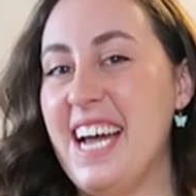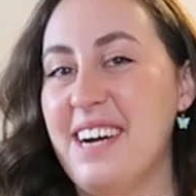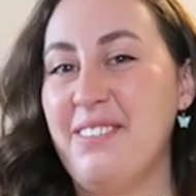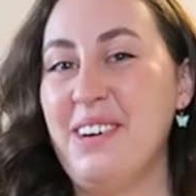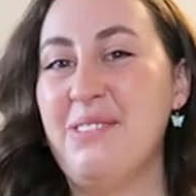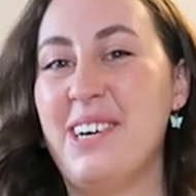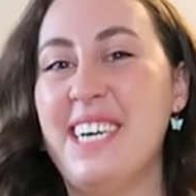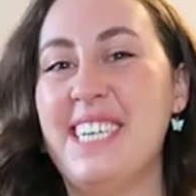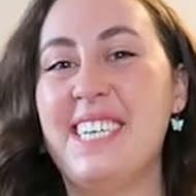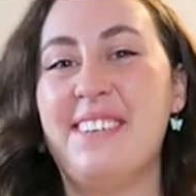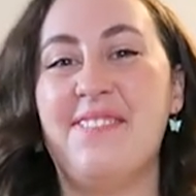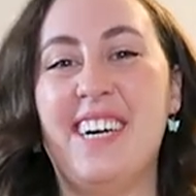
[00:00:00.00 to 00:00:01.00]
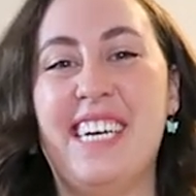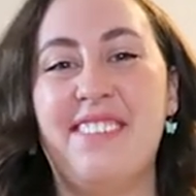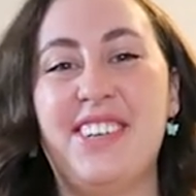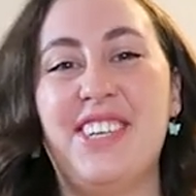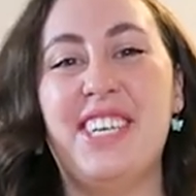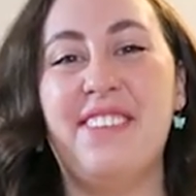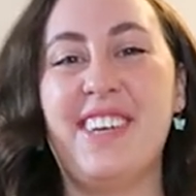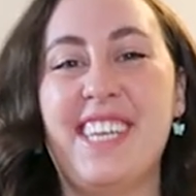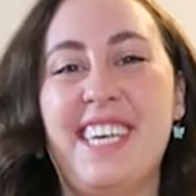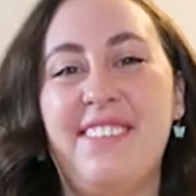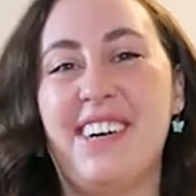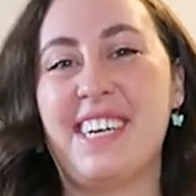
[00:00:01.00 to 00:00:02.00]
Hey everyone, my name is Jamie
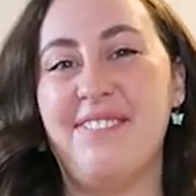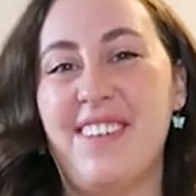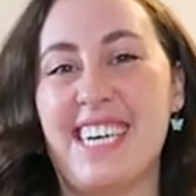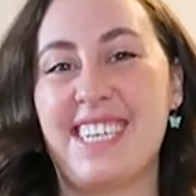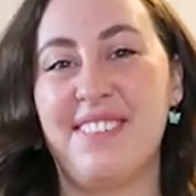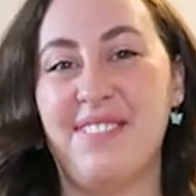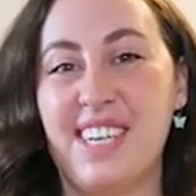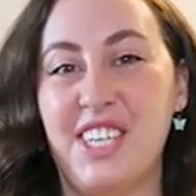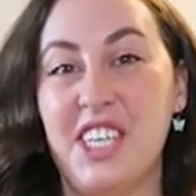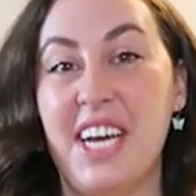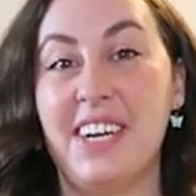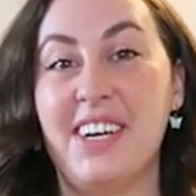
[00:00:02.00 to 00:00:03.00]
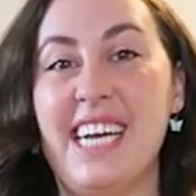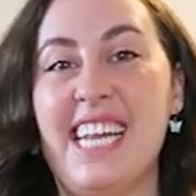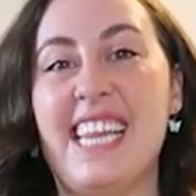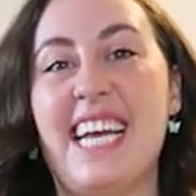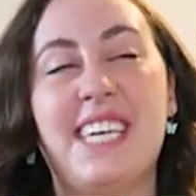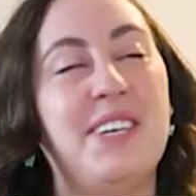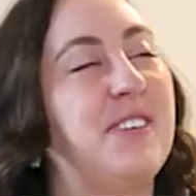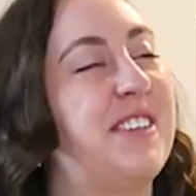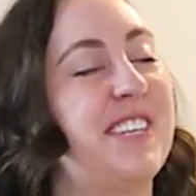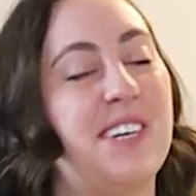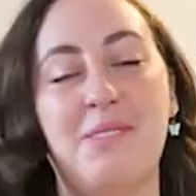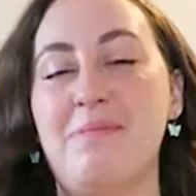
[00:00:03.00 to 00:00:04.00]
Leigh. Welcome back to my channel and thank you
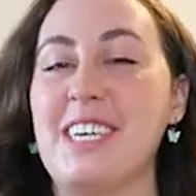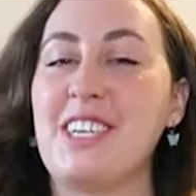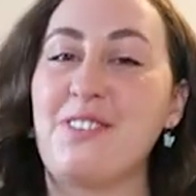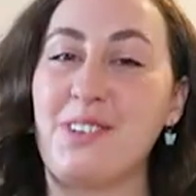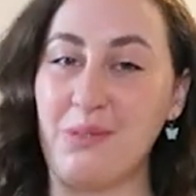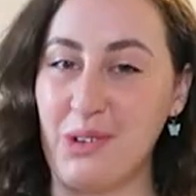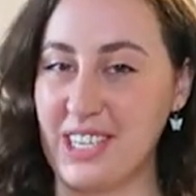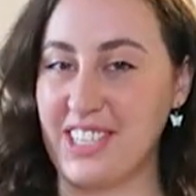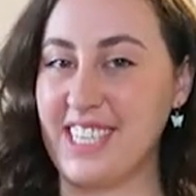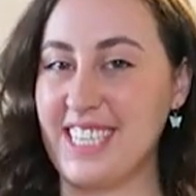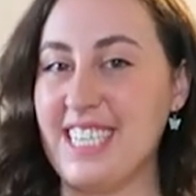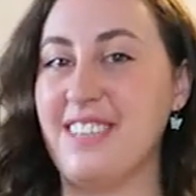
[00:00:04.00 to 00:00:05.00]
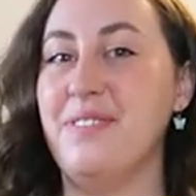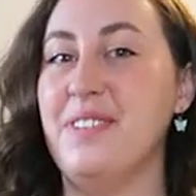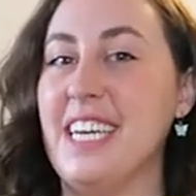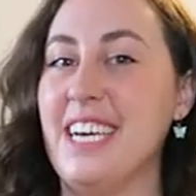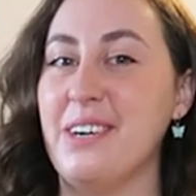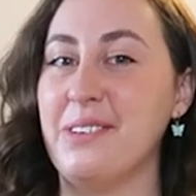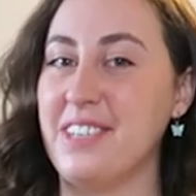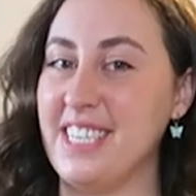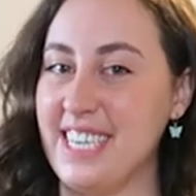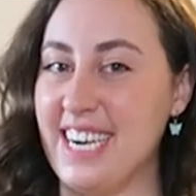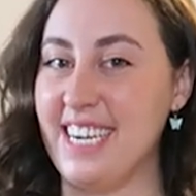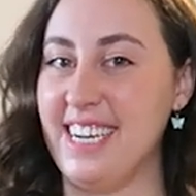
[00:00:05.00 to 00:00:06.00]
so much for watching this video
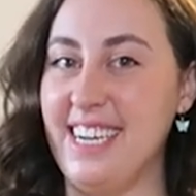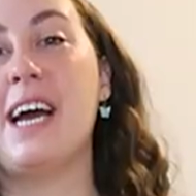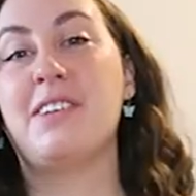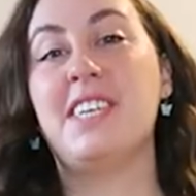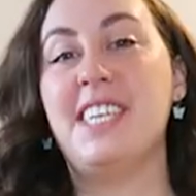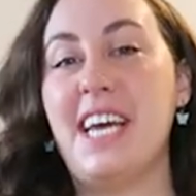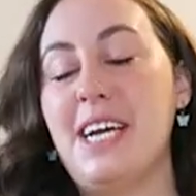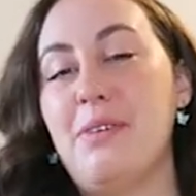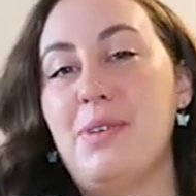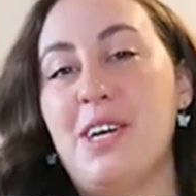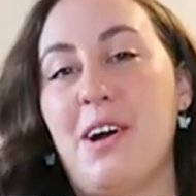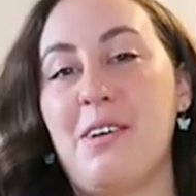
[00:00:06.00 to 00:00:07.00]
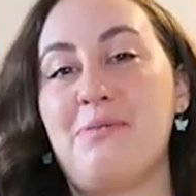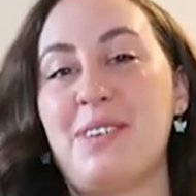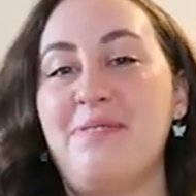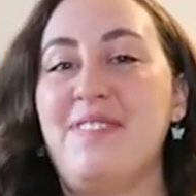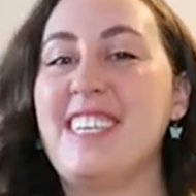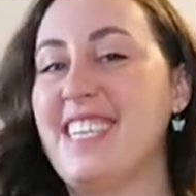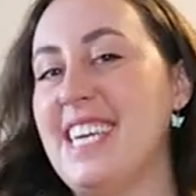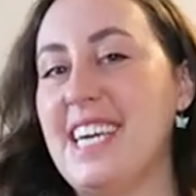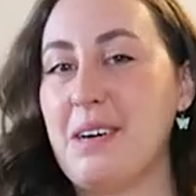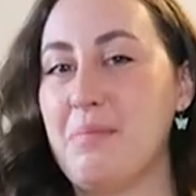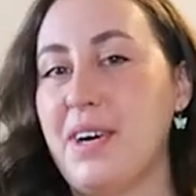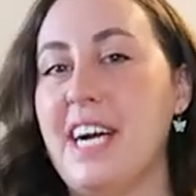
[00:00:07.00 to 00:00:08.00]
today. Now today we are
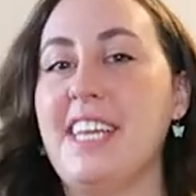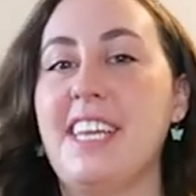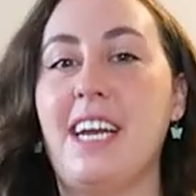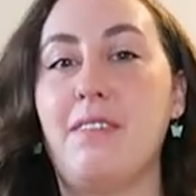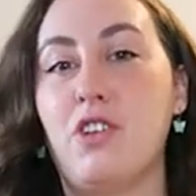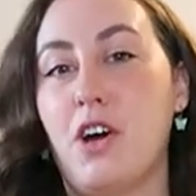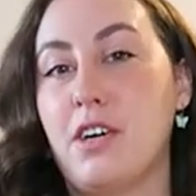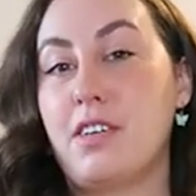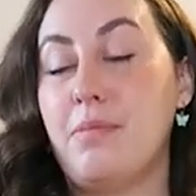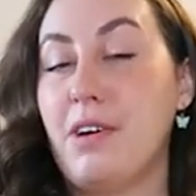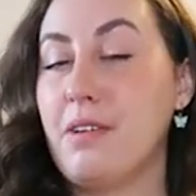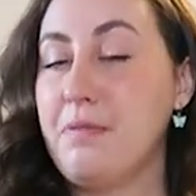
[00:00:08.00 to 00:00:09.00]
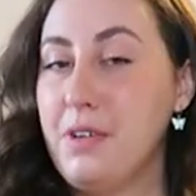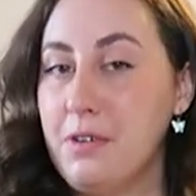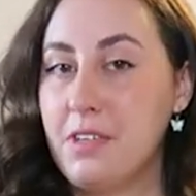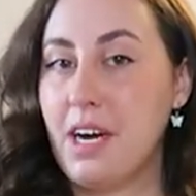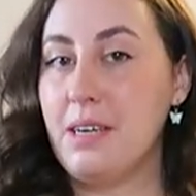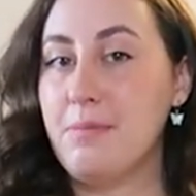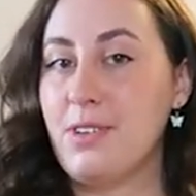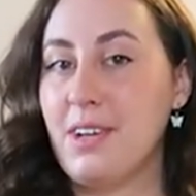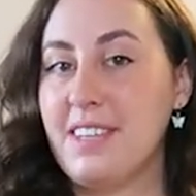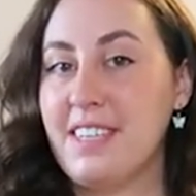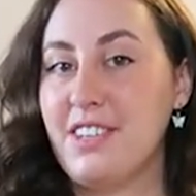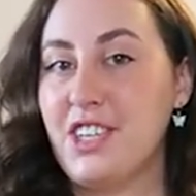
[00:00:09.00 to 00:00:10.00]
revisiting a brand that I've talked about a few times
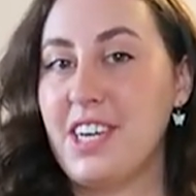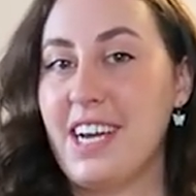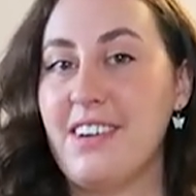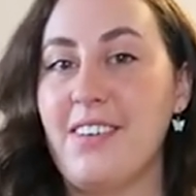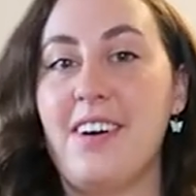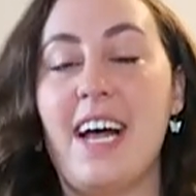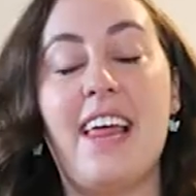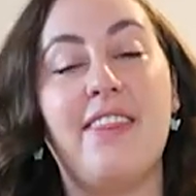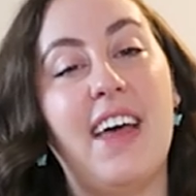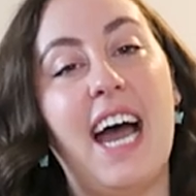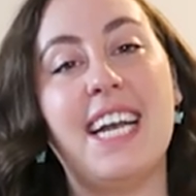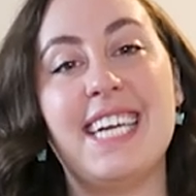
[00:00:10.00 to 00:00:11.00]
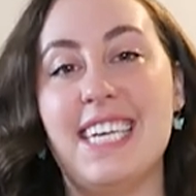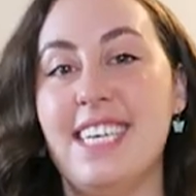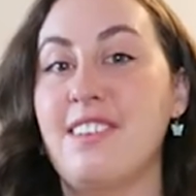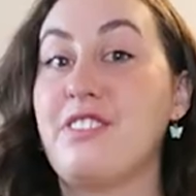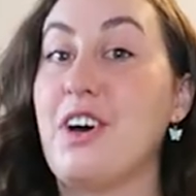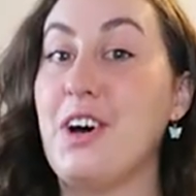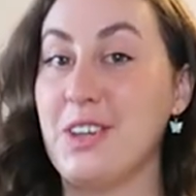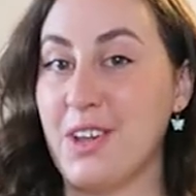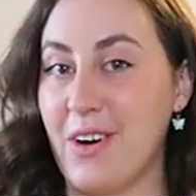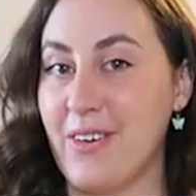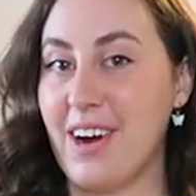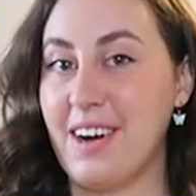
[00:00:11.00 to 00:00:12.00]
on this channel and that is
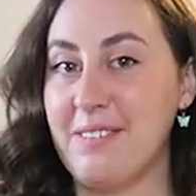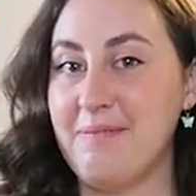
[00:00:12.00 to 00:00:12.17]
Halara.